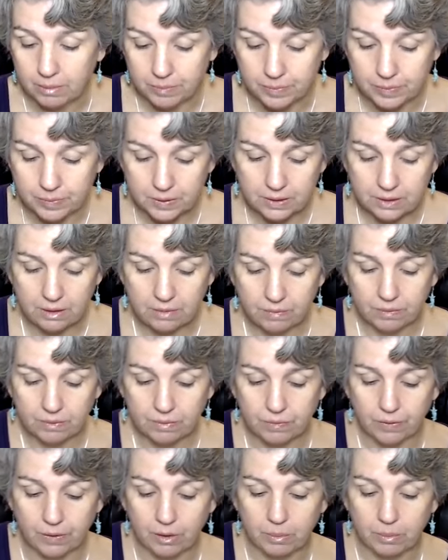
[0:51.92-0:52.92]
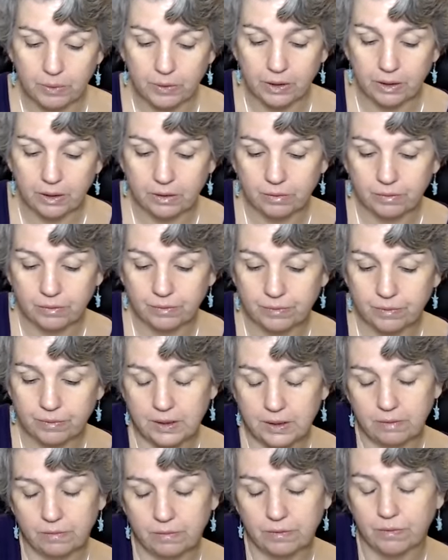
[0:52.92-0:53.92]
Stephen Farmer, Dr.
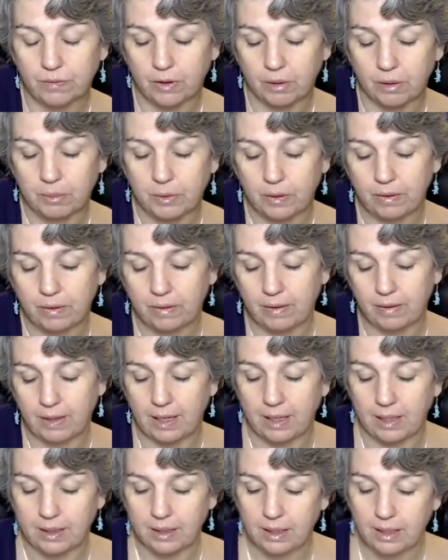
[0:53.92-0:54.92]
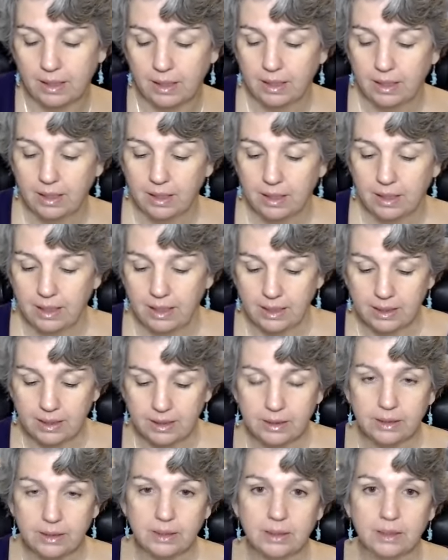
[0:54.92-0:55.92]
Stephen Farmer, that
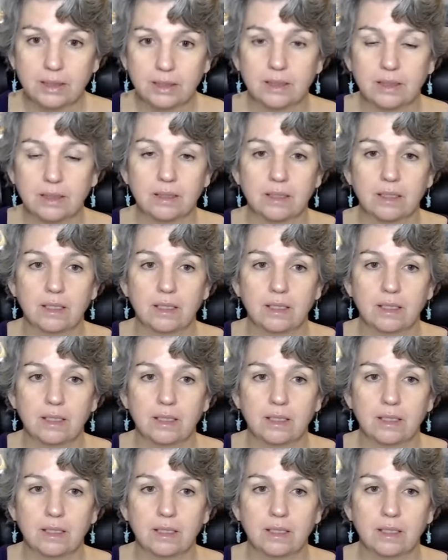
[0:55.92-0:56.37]
his